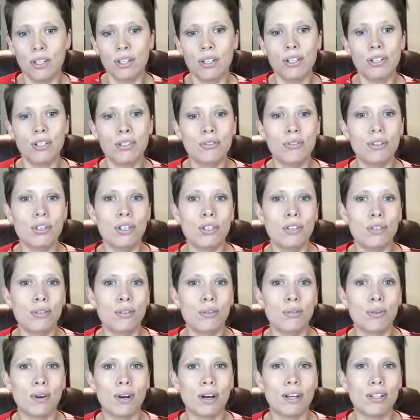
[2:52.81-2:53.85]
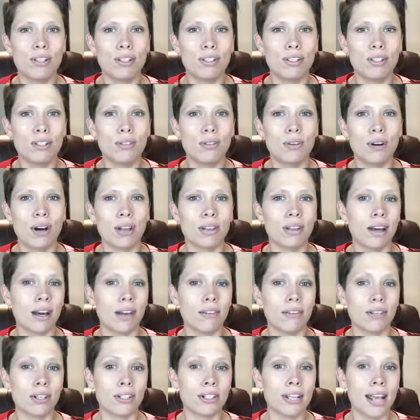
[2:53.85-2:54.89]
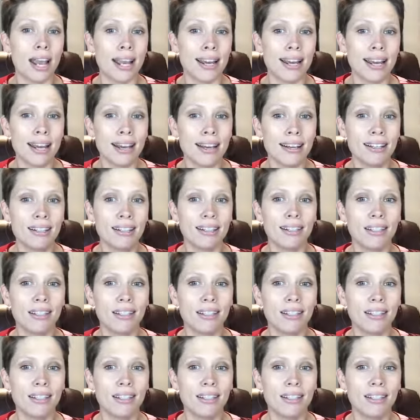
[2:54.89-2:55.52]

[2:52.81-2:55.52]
Do you do a lot of entertaining?